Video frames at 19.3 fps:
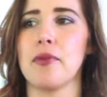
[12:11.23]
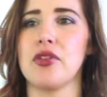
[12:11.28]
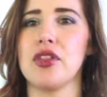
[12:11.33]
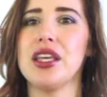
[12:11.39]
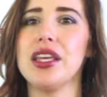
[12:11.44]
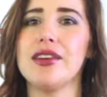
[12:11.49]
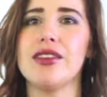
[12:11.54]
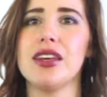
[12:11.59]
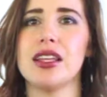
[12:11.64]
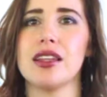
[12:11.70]

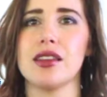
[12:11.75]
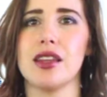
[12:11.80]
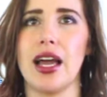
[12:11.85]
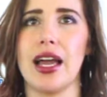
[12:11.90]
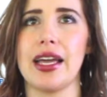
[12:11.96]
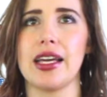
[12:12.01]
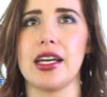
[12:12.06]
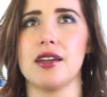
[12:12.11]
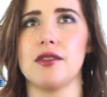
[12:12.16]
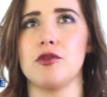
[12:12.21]
think of it
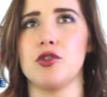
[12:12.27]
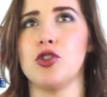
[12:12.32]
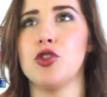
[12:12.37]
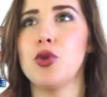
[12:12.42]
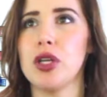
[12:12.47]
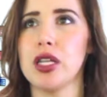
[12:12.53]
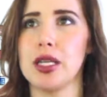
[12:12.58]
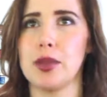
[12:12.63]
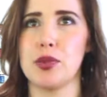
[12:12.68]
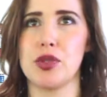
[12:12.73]
like
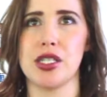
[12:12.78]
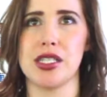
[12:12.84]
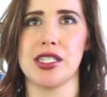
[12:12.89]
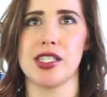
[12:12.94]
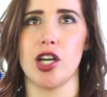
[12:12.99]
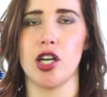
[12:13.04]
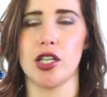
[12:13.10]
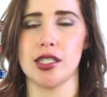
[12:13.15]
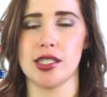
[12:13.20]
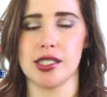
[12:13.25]
eucalyptus
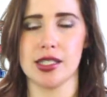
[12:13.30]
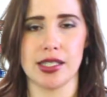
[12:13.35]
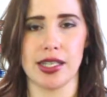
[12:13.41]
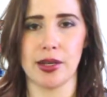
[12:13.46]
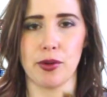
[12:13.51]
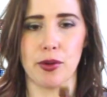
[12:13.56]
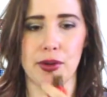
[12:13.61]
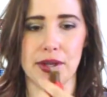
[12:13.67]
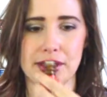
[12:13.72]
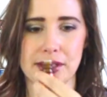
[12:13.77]
on
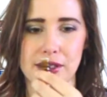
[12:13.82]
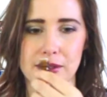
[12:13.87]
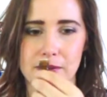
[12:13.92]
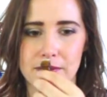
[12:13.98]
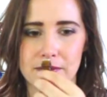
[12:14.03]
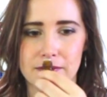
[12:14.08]
steroids.